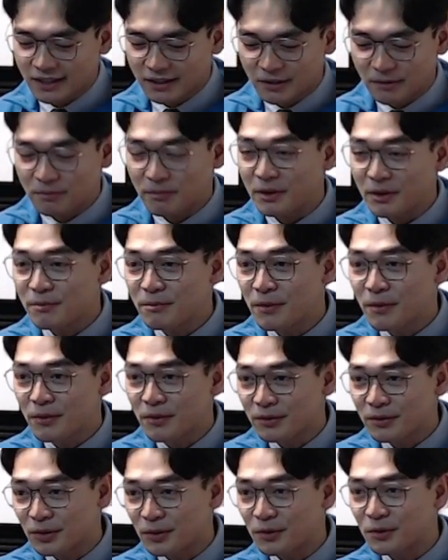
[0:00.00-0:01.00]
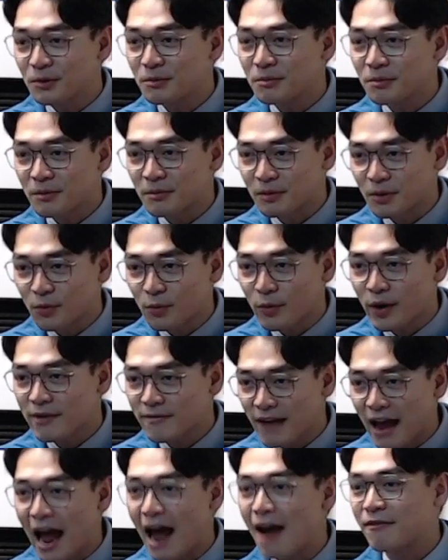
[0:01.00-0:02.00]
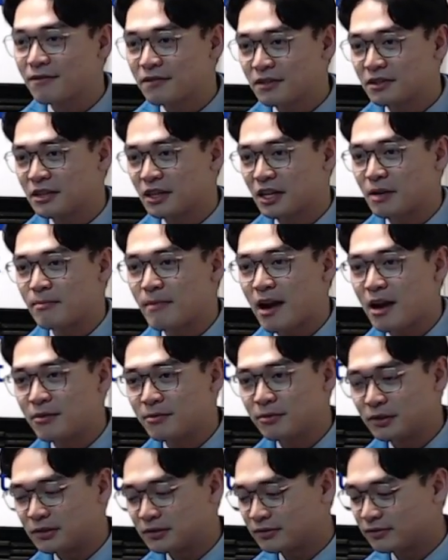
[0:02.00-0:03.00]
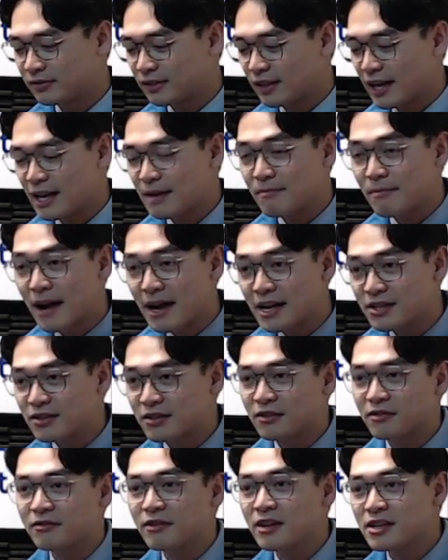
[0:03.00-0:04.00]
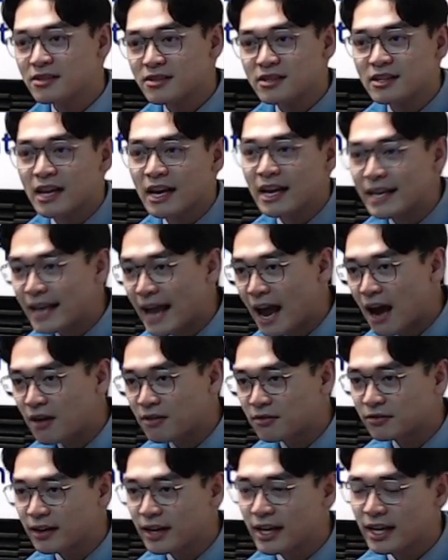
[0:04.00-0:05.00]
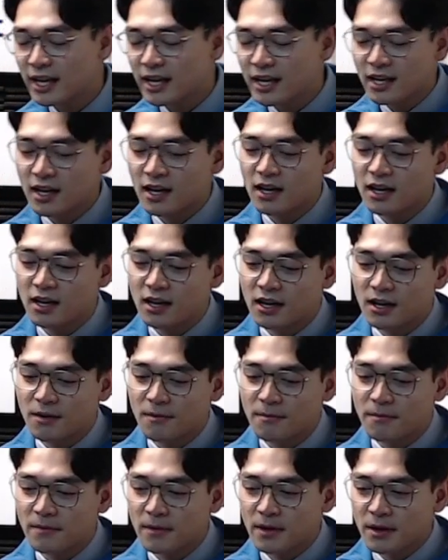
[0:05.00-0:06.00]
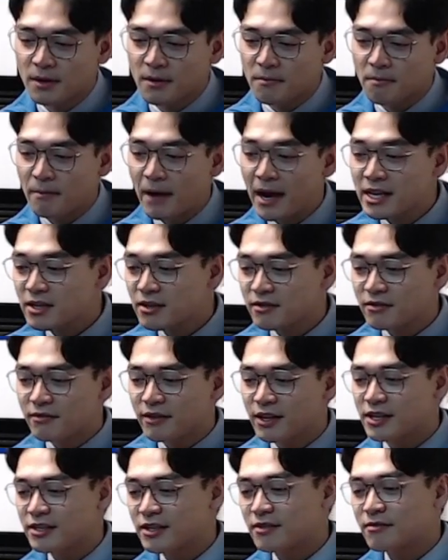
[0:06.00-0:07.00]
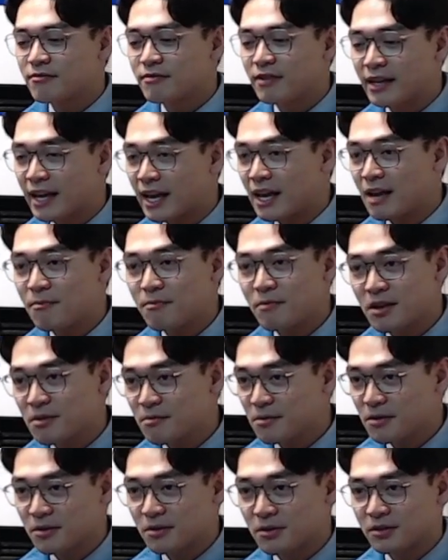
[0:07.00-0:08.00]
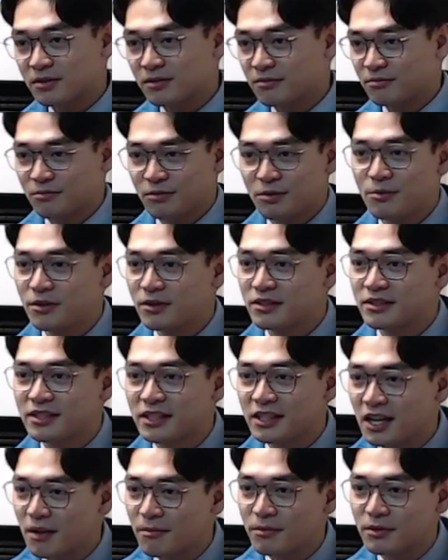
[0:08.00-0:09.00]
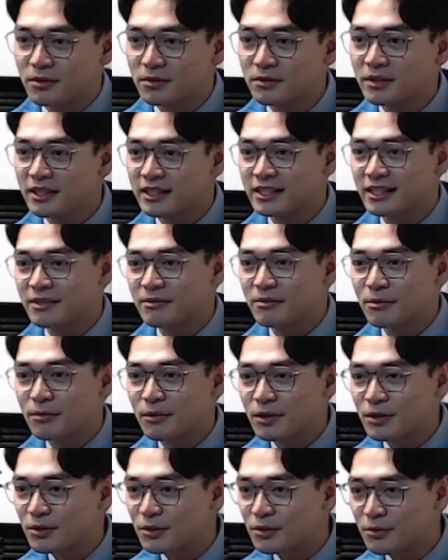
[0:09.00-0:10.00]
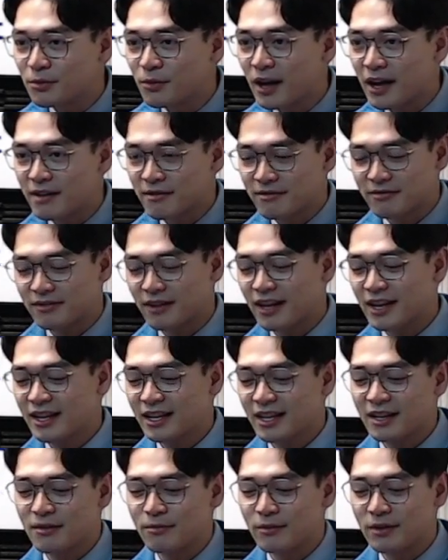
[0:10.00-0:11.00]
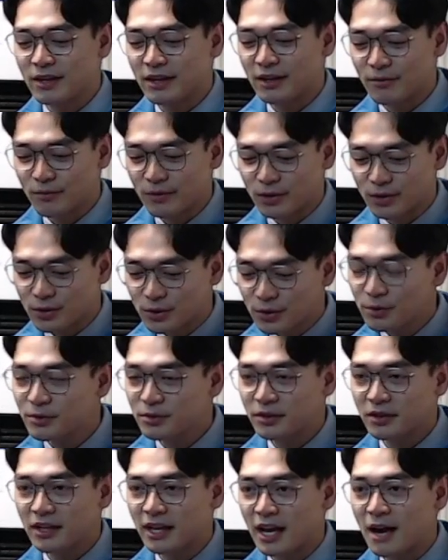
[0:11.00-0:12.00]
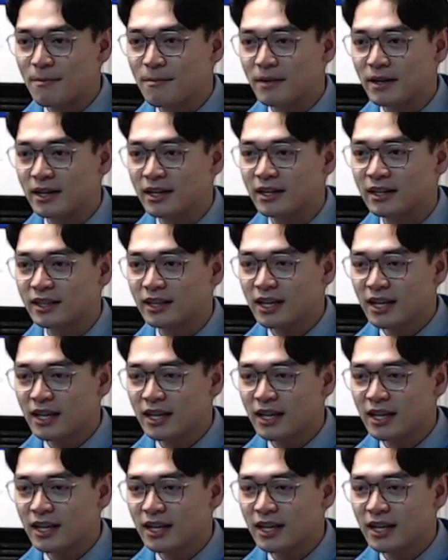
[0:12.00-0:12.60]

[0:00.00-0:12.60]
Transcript: people, the group of the wave after the Khmer Rouge, and my generation, and now, right? My generation, we came here because we want to seek opportunity. We want a new life. Like we choose to come here,